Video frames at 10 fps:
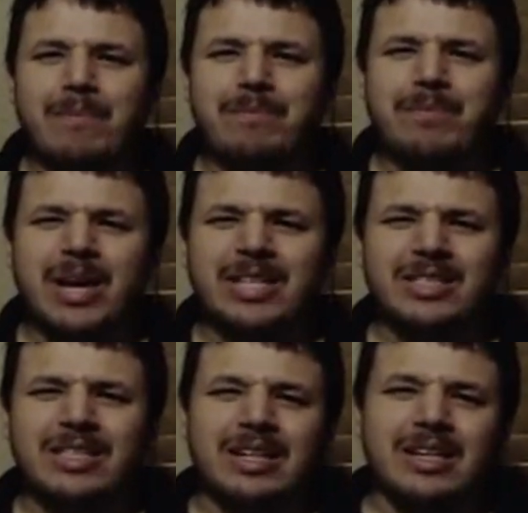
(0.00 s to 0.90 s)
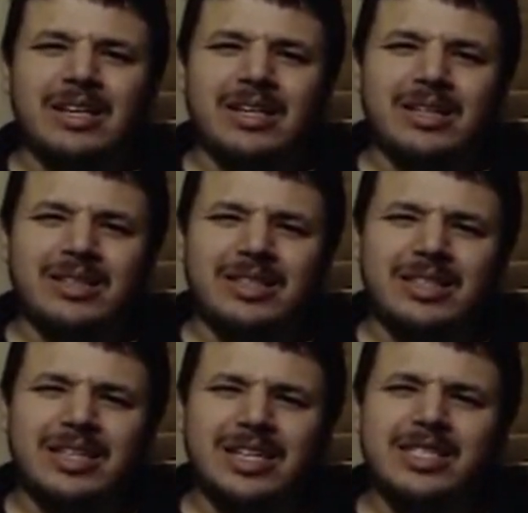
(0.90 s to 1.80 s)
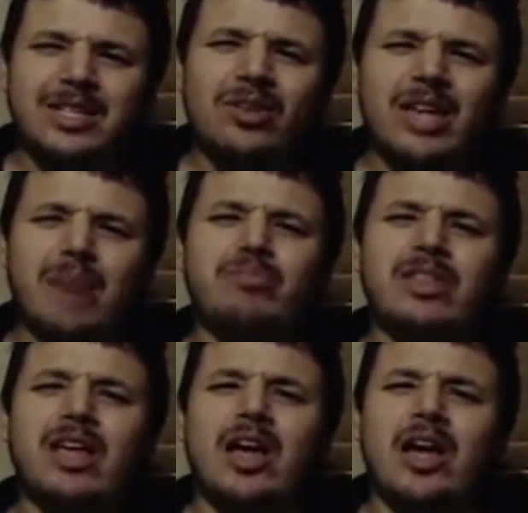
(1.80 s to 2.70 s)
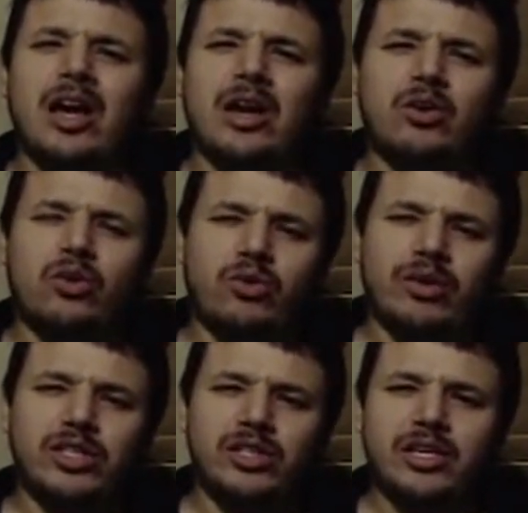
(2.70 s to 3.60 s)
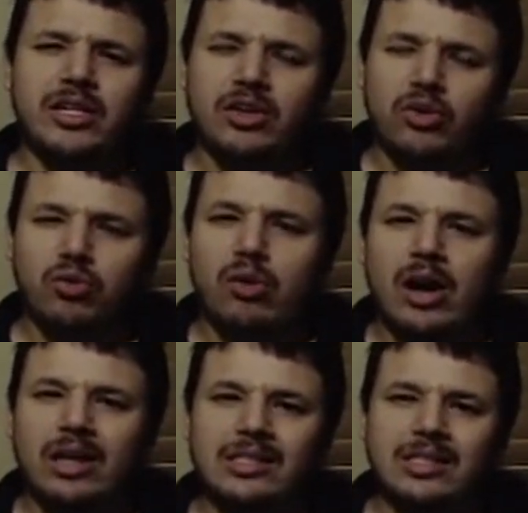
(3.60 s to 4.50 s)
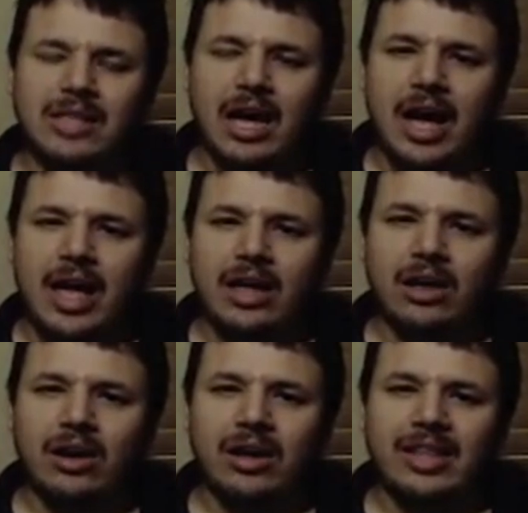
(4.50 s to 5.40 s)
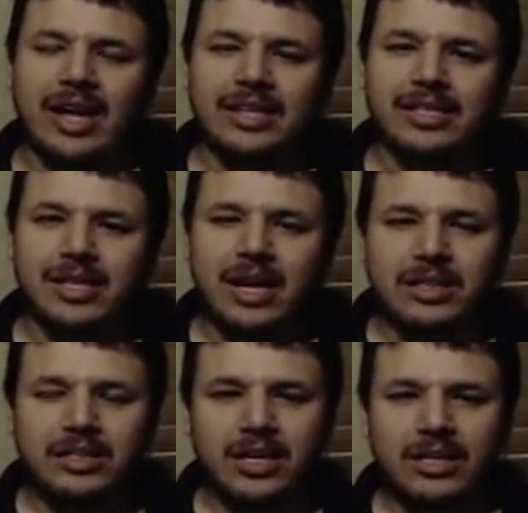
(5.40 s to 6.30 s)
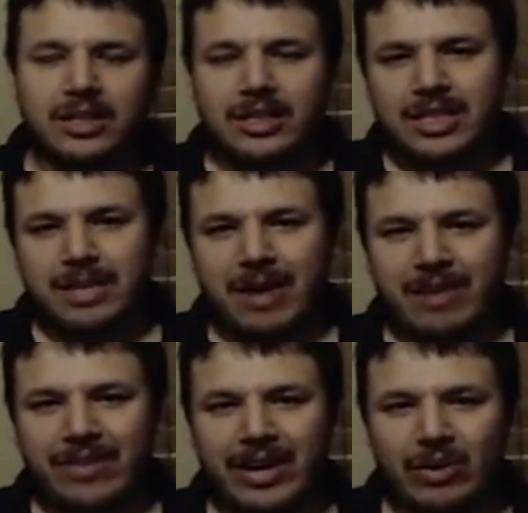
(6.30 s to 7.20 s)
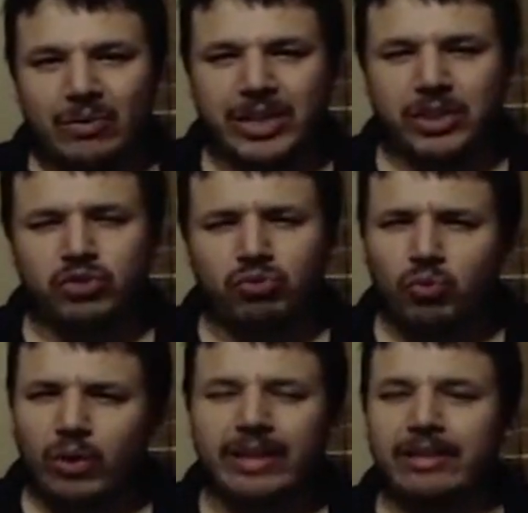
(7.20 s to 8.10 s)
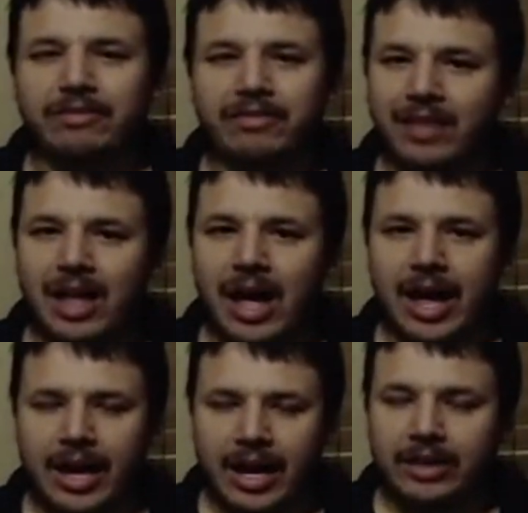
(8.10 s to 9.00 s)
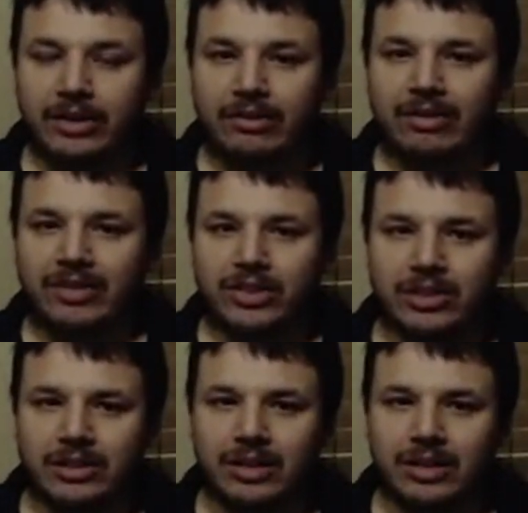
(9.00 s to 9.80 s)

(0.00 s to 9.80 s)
But they still kept the Christian cross icon that they did in the semifinal, which wouldn't fly in Eurovision.